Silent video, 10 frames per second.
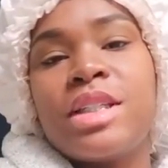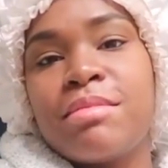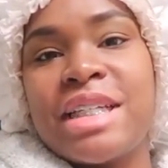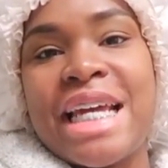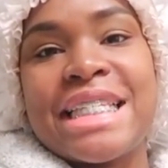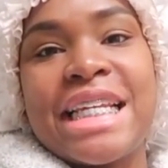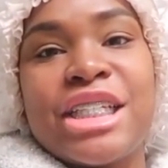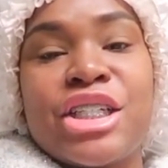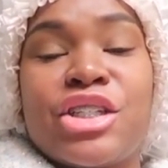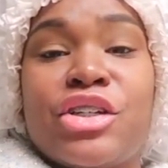What's up, Jazz
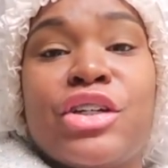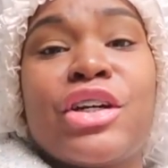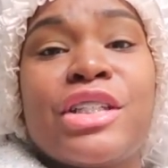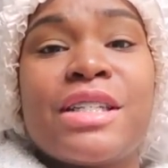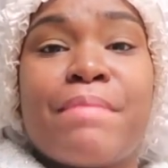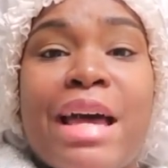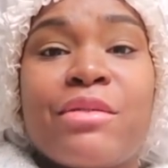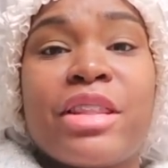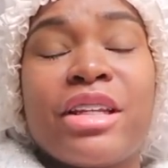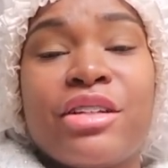Nation? So your girl is
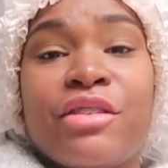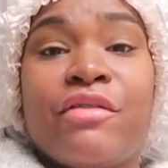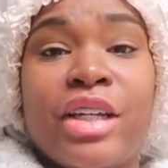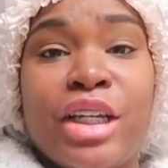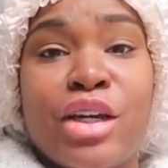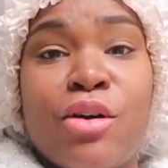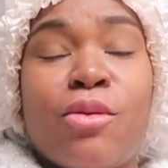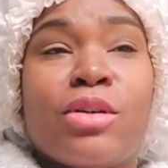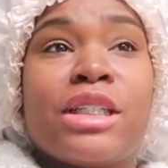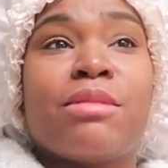back with another
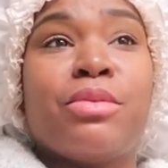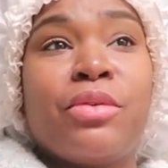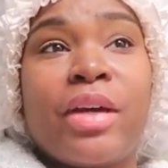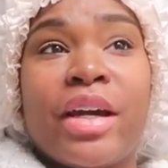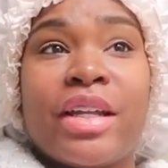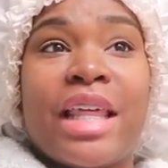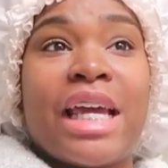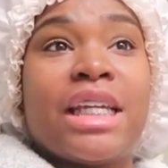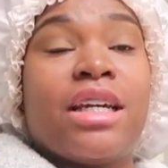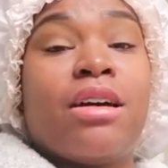video on some new hair
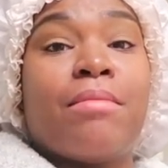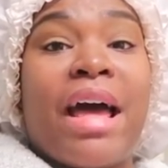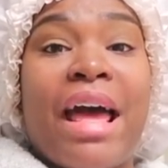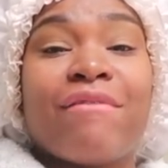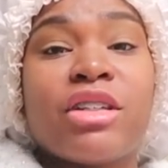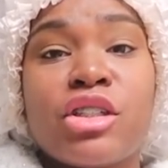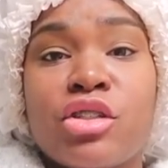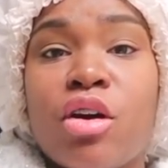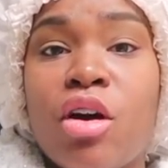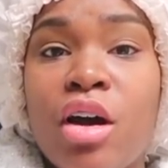that I have
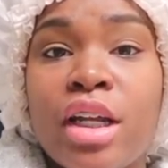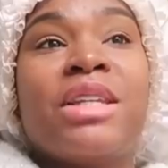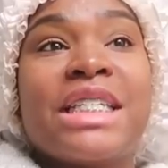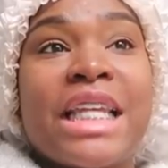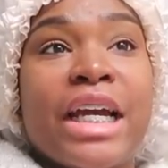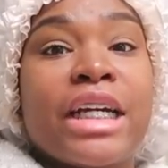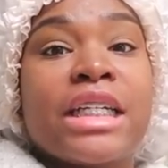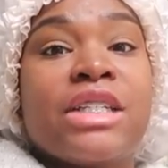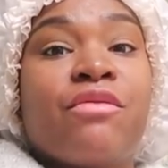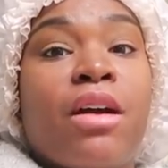installed. This hair
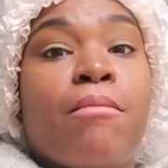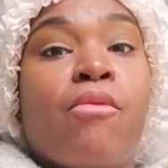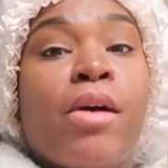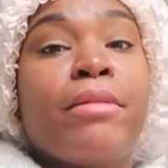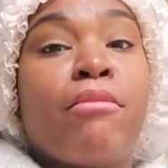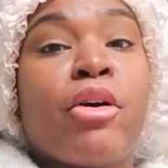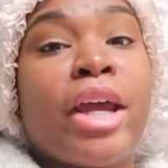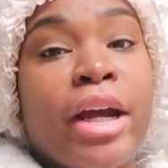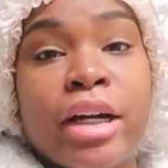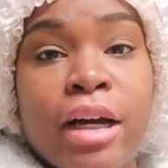is from One More
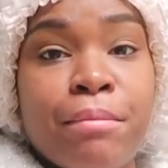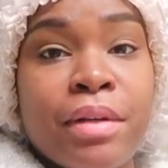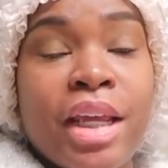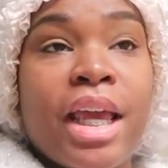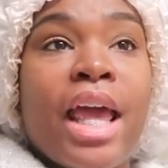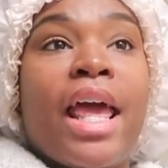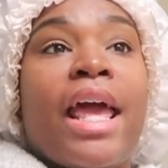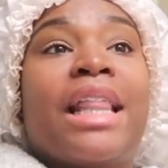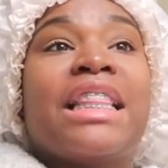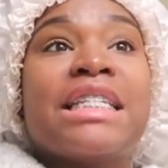Hair Company,
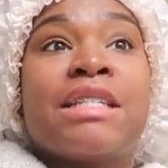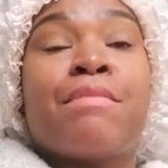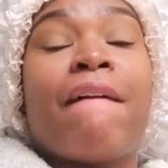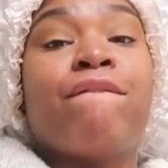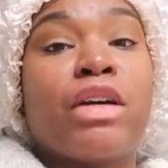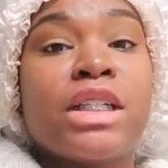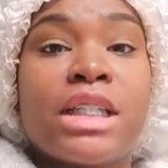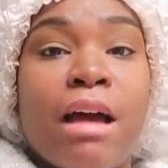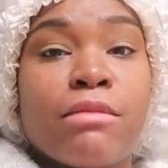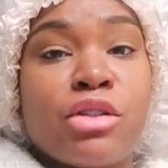and this is my
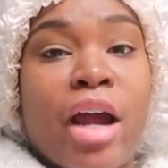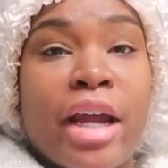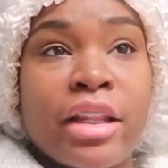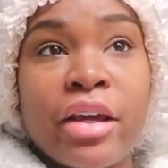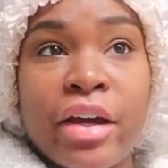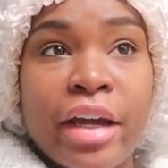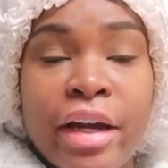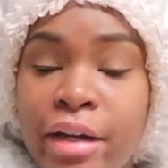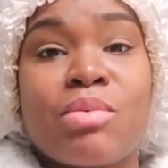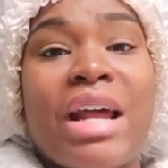first time trying their
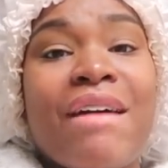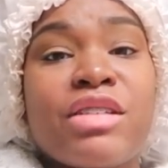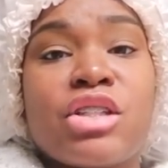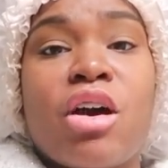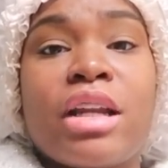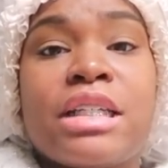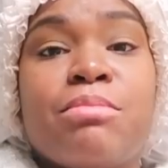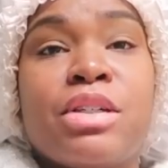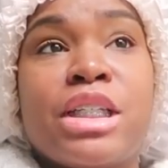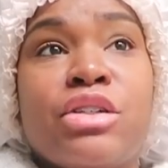hair. So what I have installed is
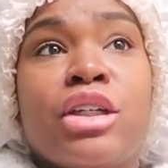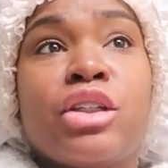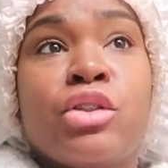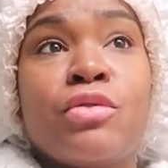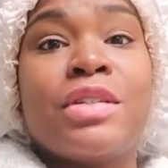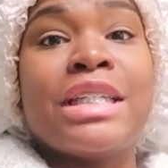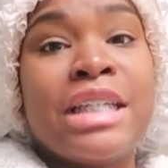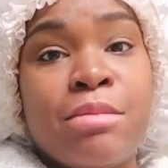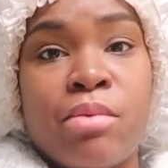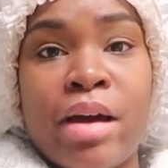Brazilian Loose
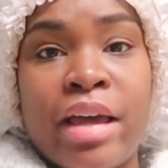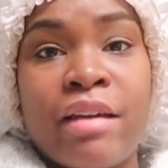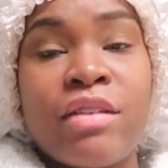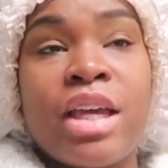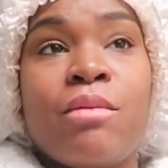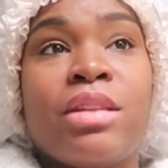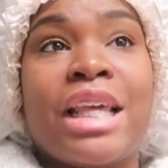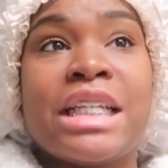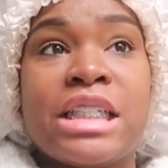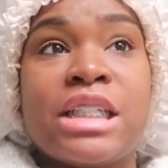Deep Wave with
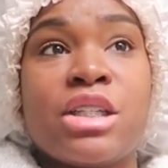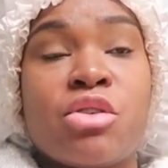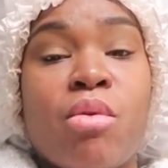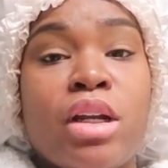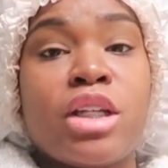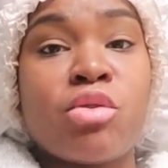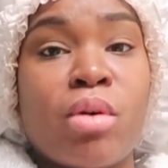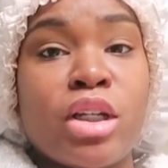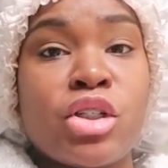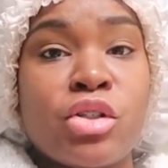the inches of 20,
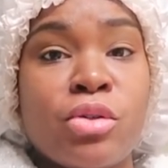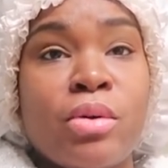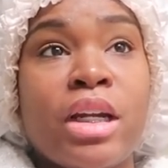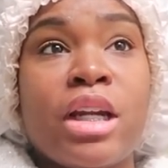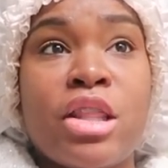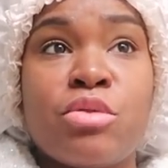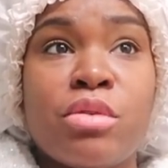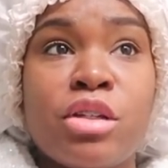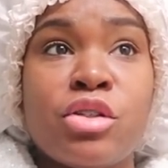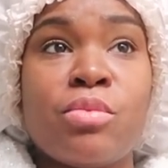22, and another
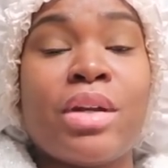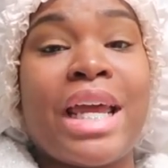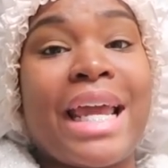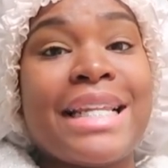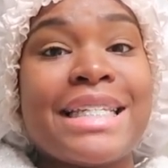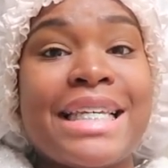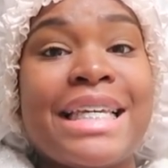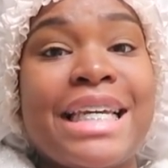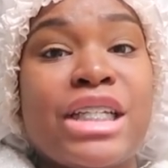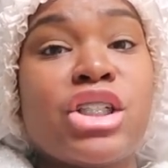22 with an
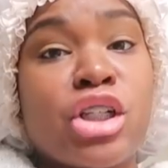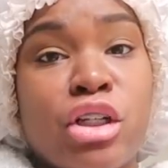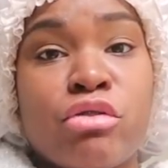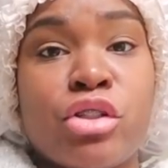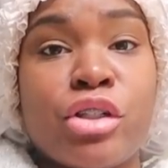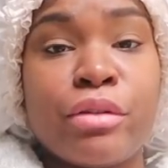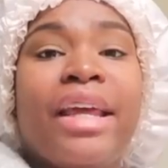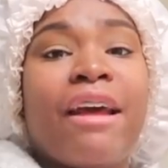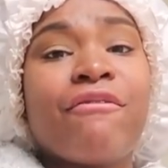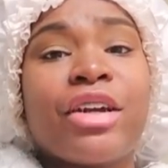18-inch closure.
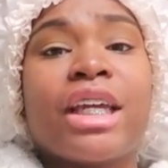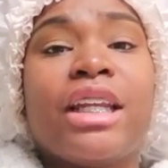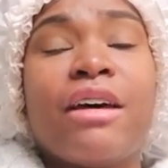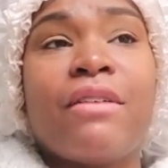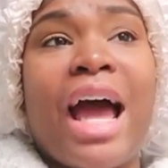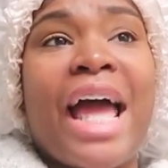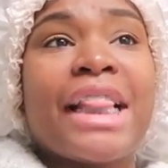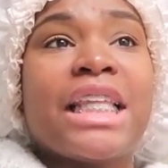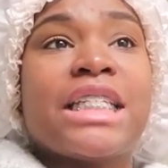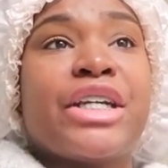And I freaking love it. I
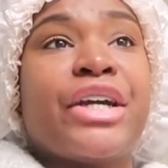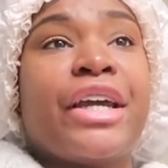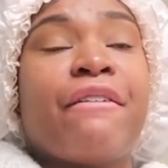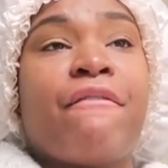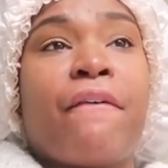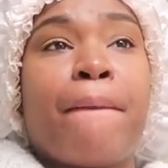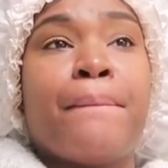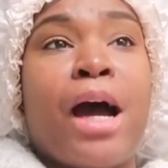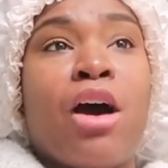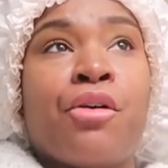had this hair in for
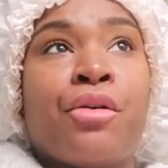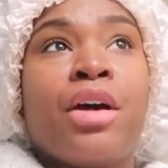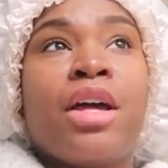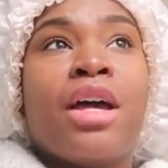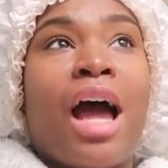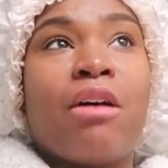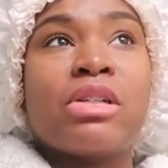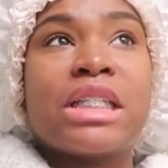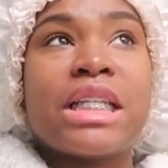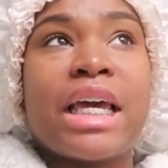about, I
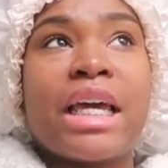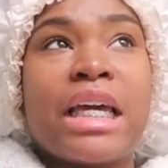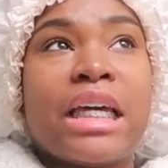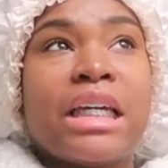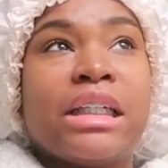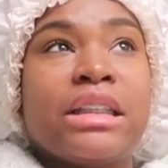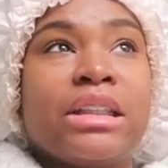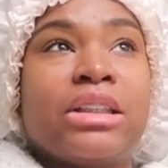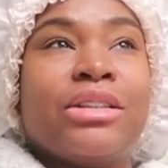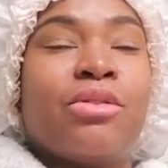would
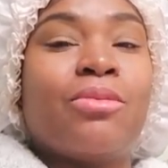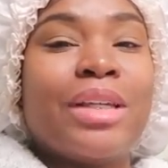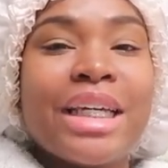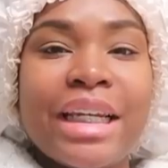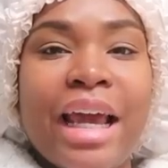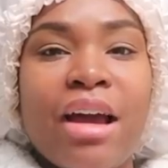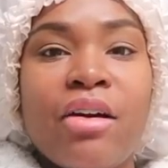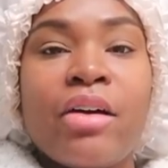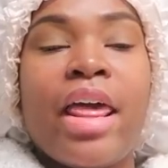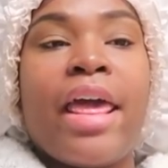say, a week
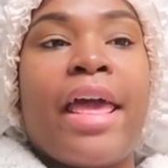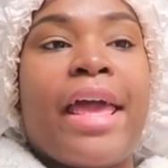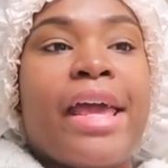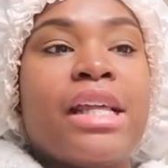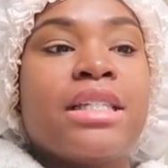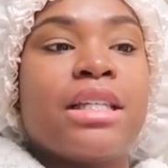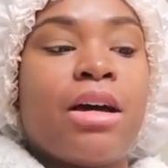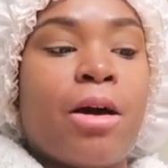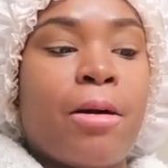now, and